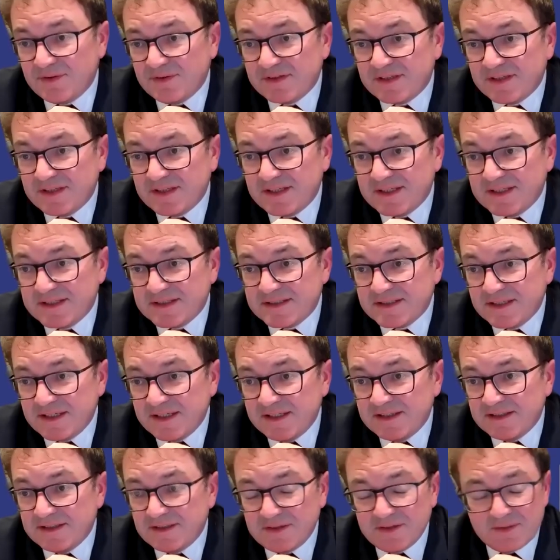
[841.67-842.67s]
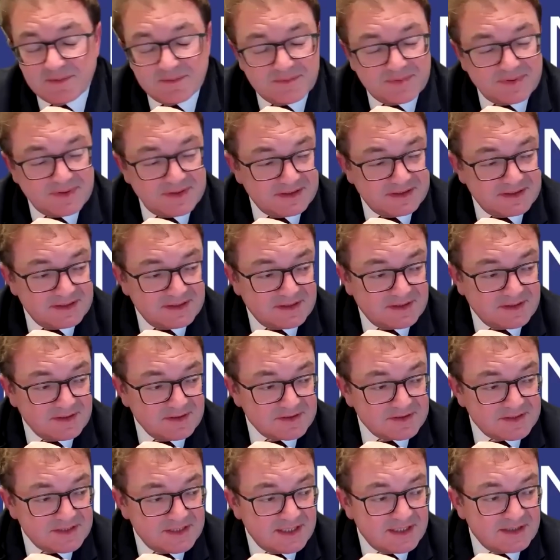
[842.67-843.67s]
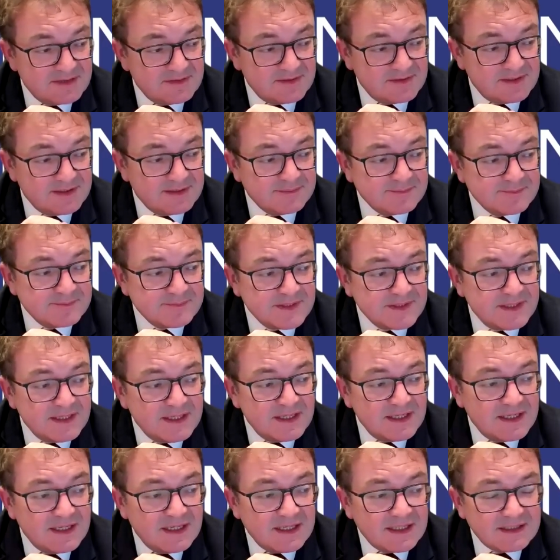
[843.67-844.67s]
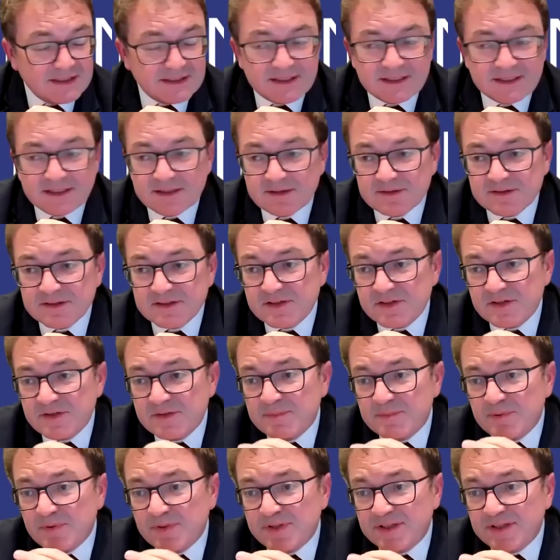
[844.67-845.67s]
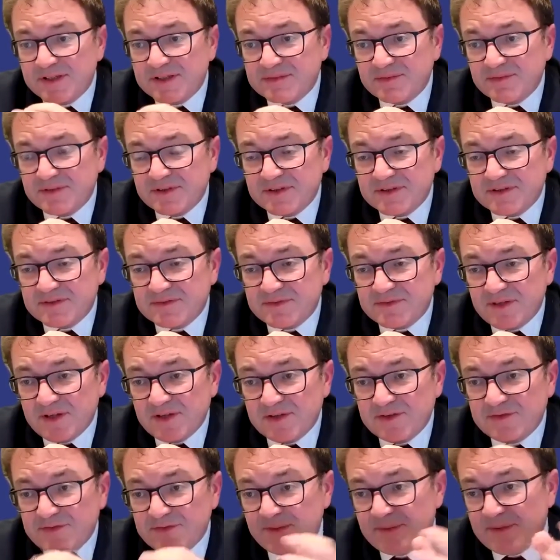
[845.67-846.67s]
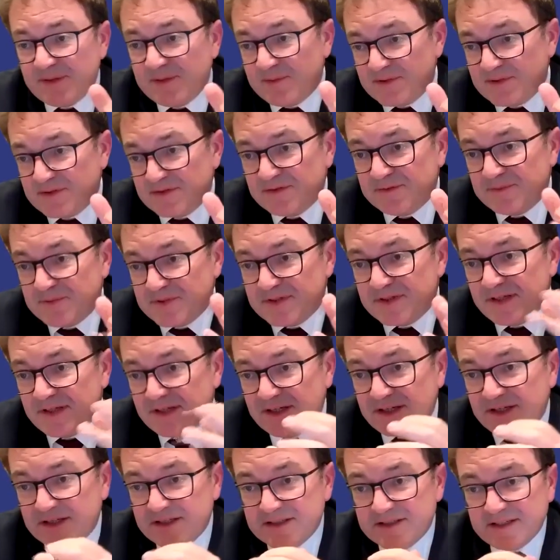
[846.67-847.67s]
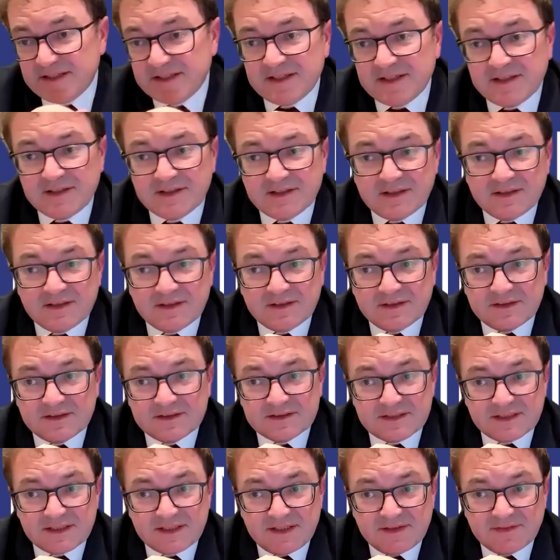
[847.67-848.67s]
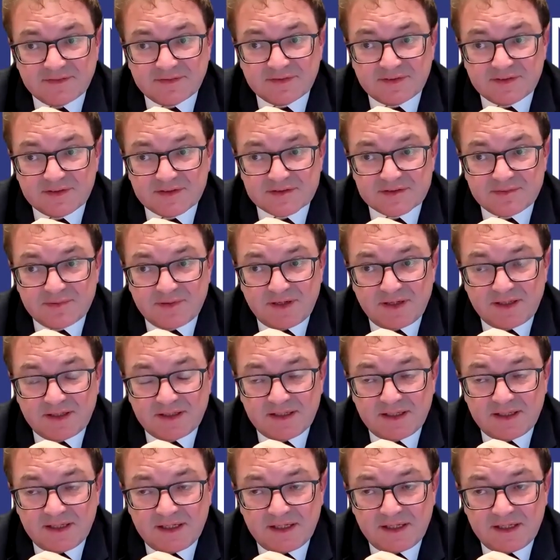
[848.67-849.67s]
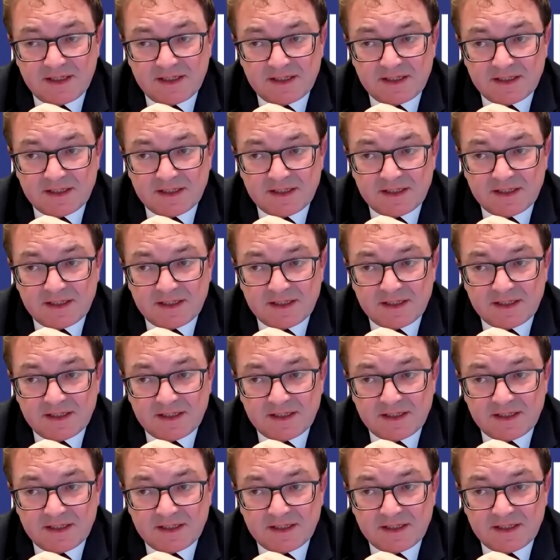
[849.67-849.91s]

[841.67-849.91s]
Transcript: authorities in the non-party costs area. And I think there are 2 points which flow from it, which are of particular significance when